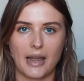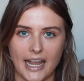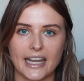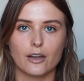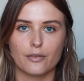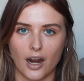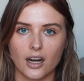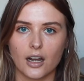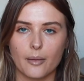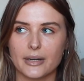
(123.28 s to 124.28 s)
pang of
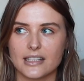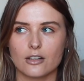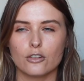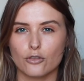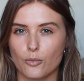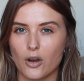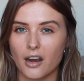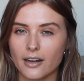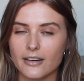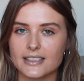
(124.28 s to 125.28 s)
hunger, but it's not normal
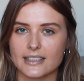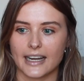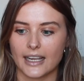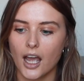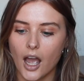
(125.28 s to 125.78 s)
hunger. It's like